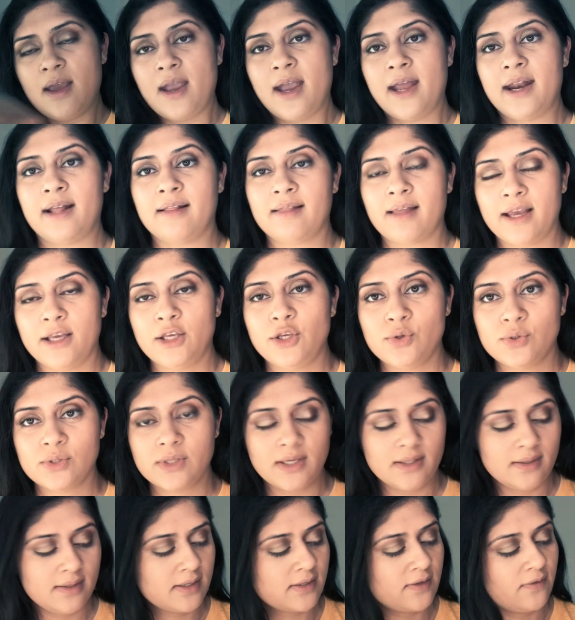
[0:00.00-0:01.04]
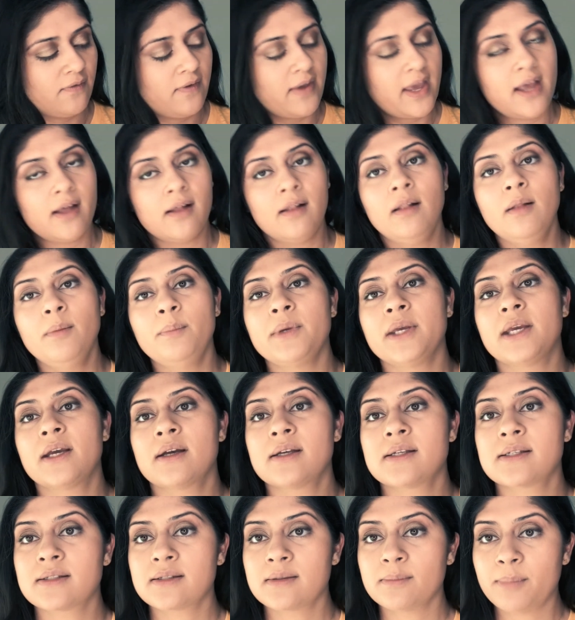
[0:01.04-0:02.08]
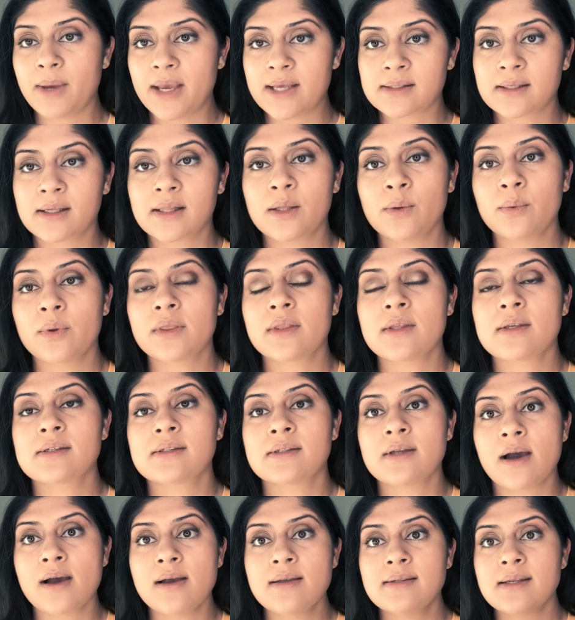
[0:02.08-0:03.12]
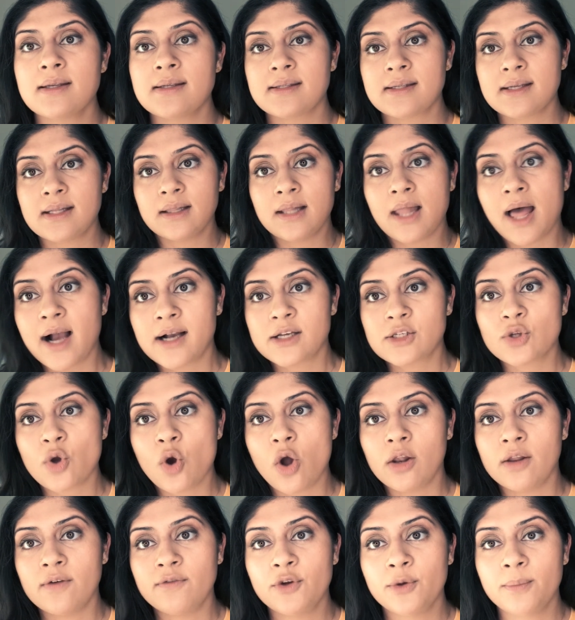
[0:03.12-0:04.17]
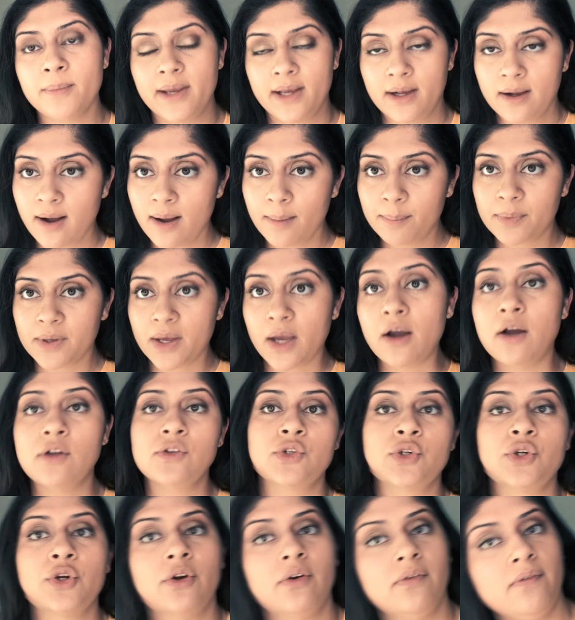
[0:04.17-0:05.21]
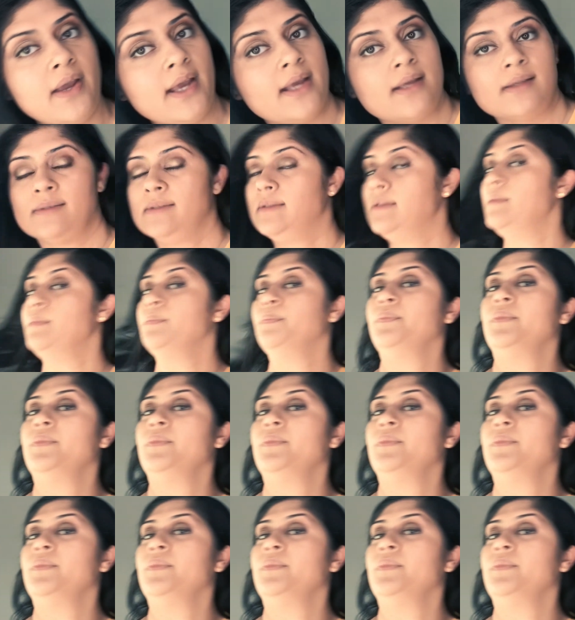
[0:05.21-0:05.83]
And I like using this veil because basically what this does is it locks all of your makeup onto your face.